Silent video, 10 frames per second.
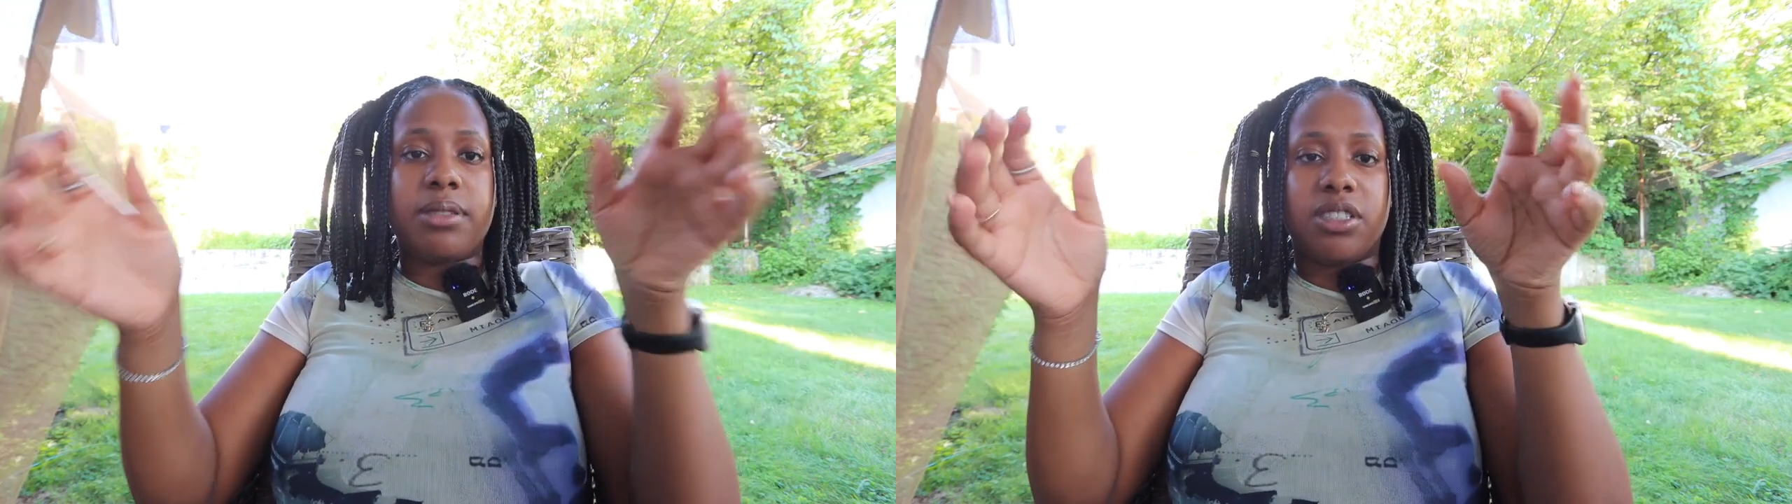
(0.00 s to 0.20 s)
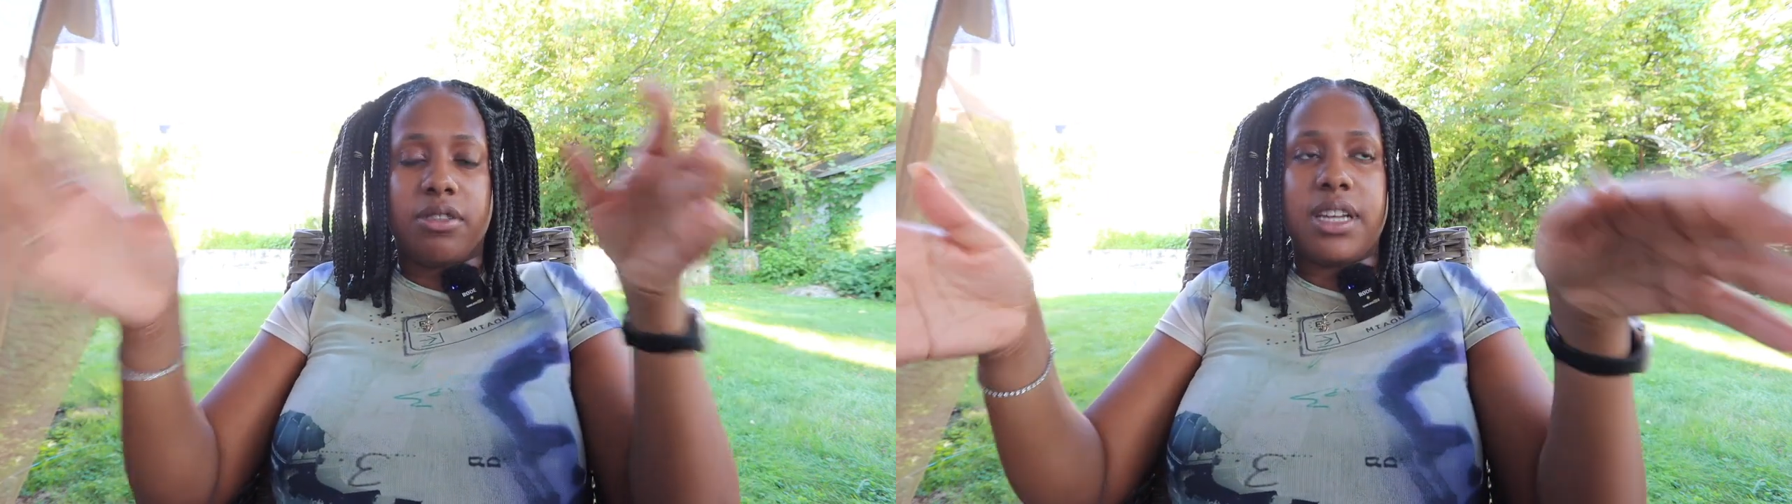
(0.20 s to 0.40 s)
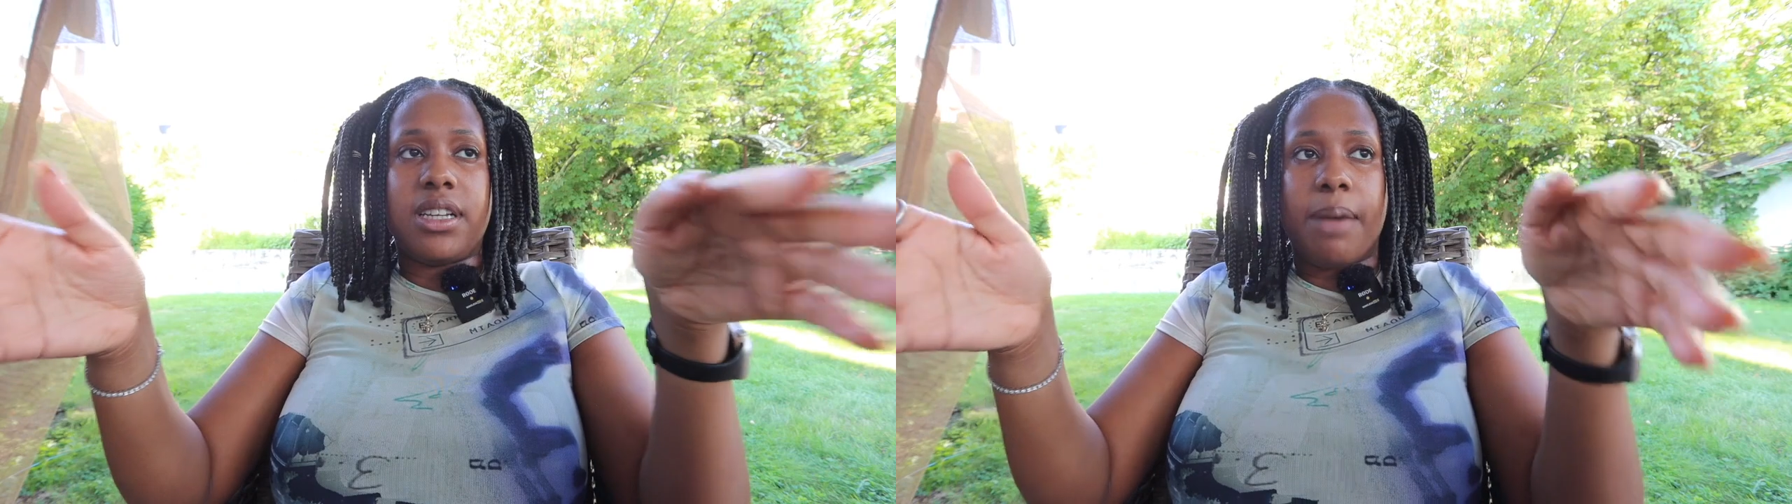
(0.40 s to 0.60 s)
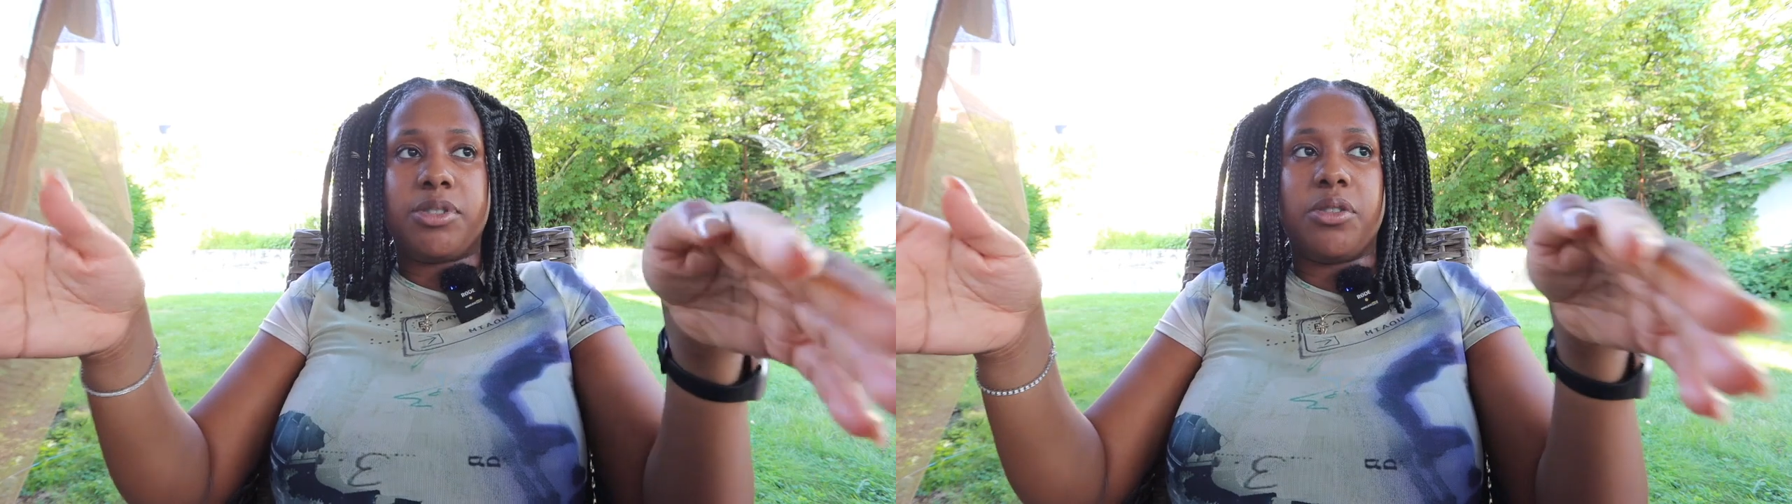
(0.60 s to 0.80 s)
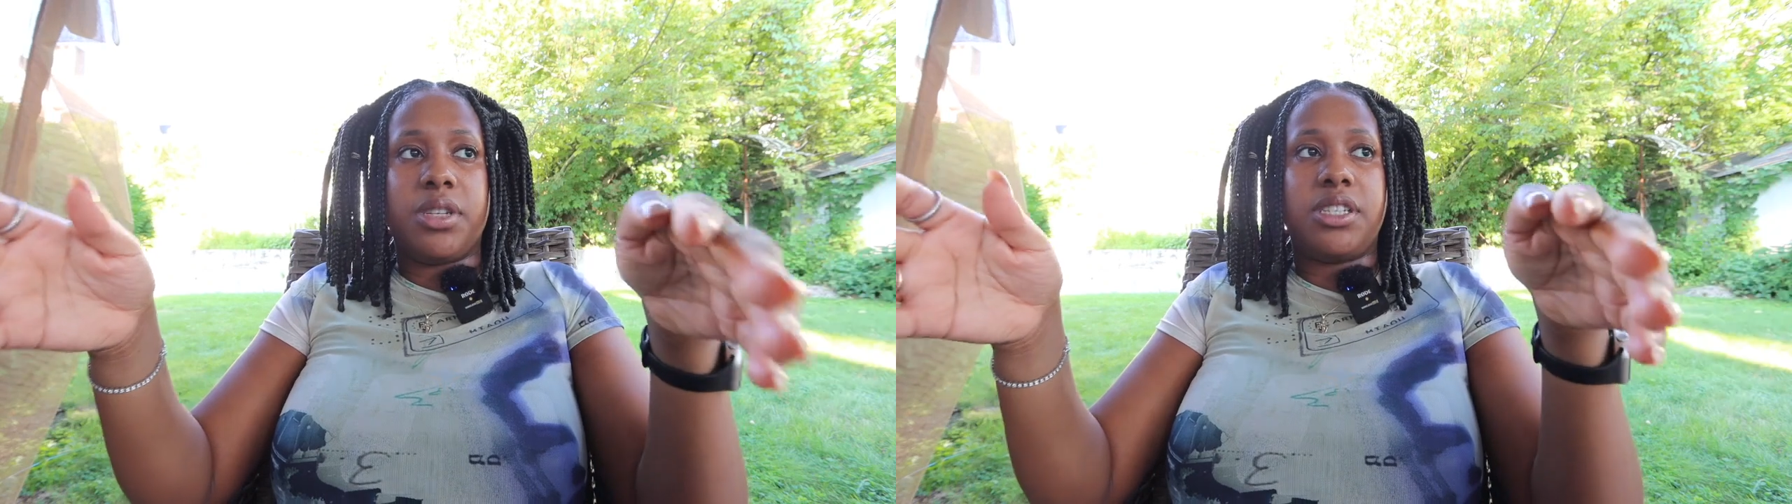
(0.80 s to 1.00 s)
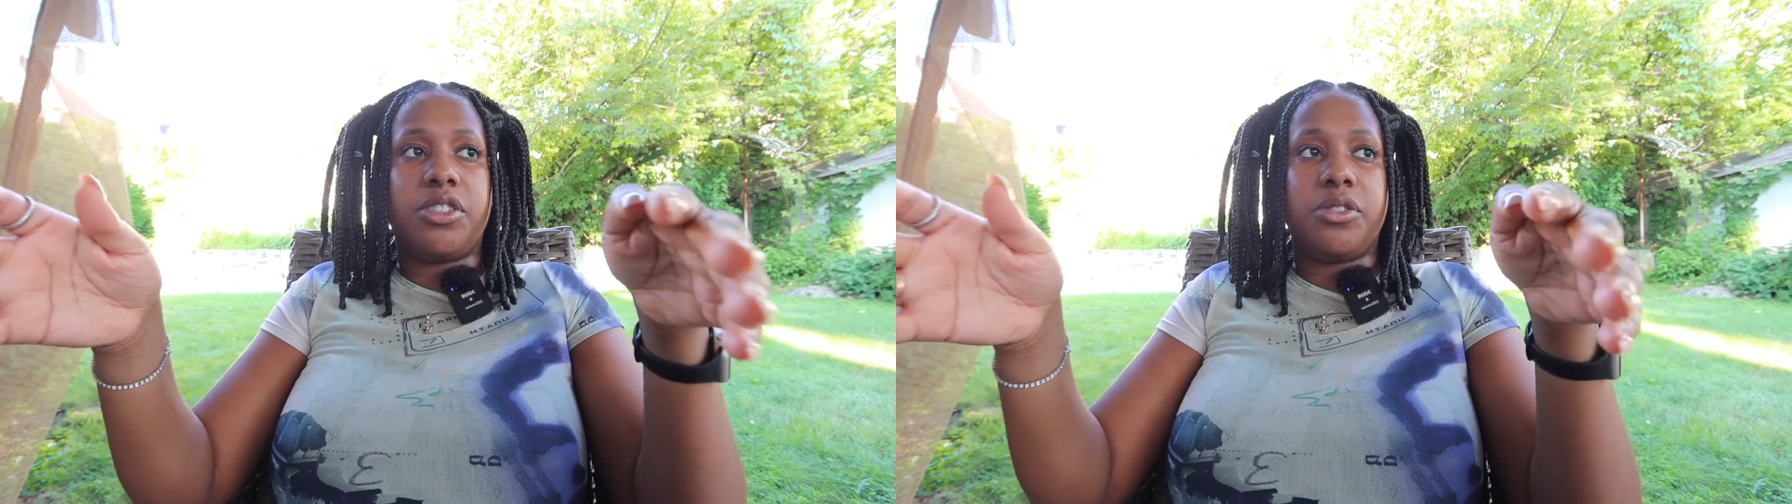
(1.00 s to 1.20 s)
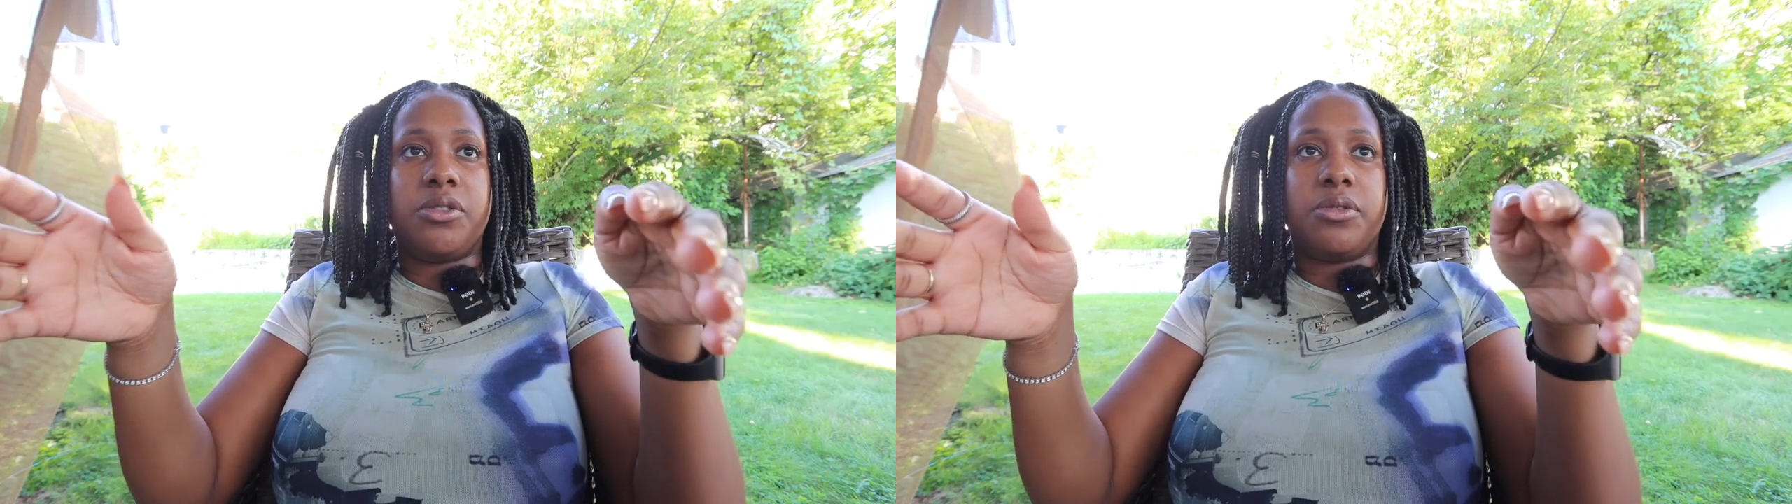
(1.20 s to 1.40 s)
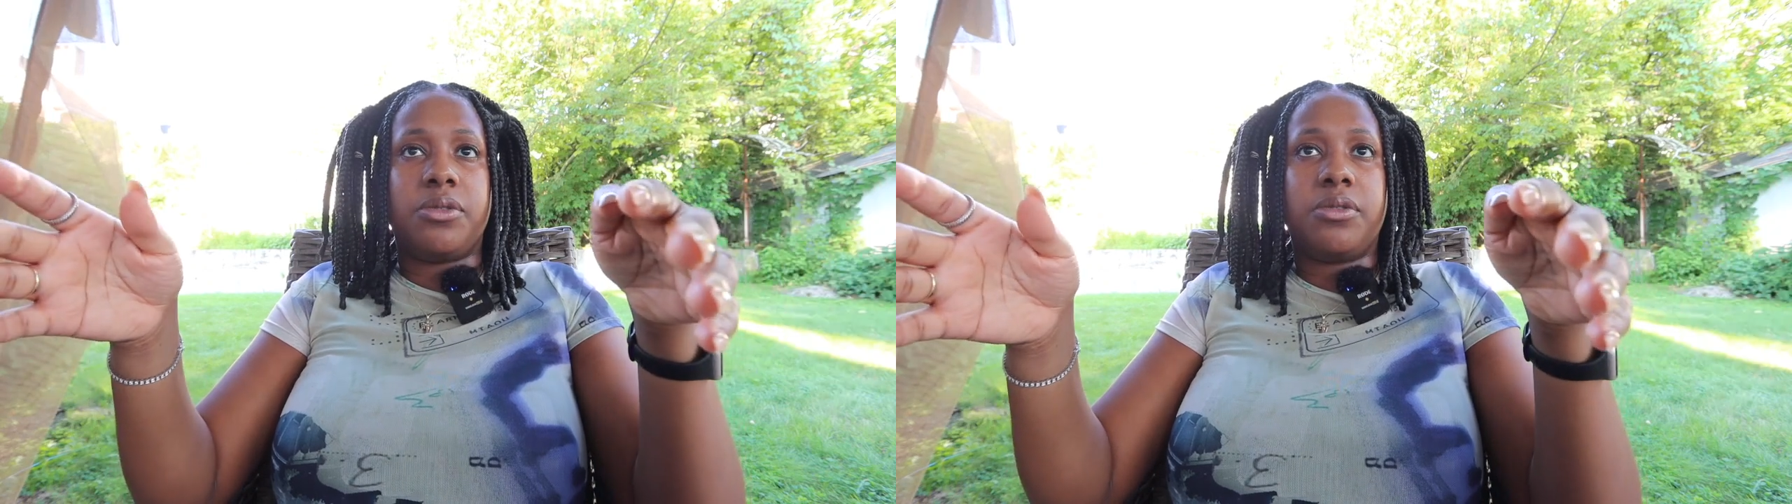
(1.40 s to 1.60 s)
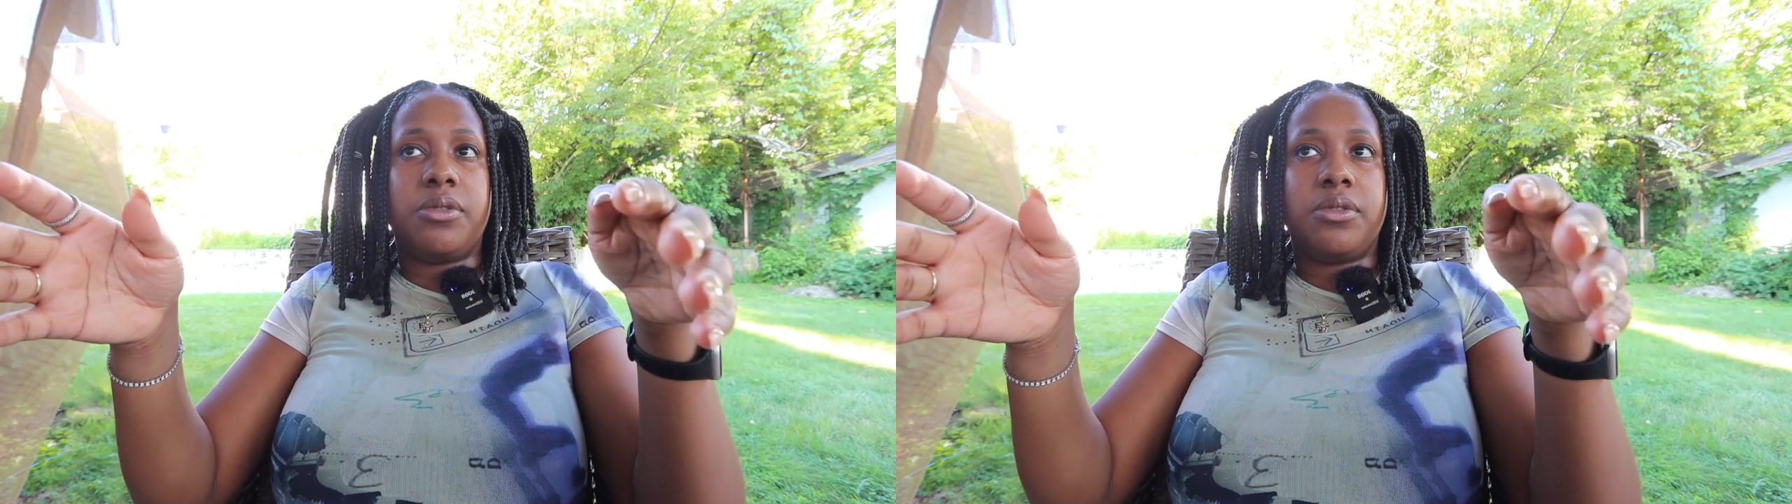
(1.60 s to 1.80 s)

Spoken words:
It's a great opportunity to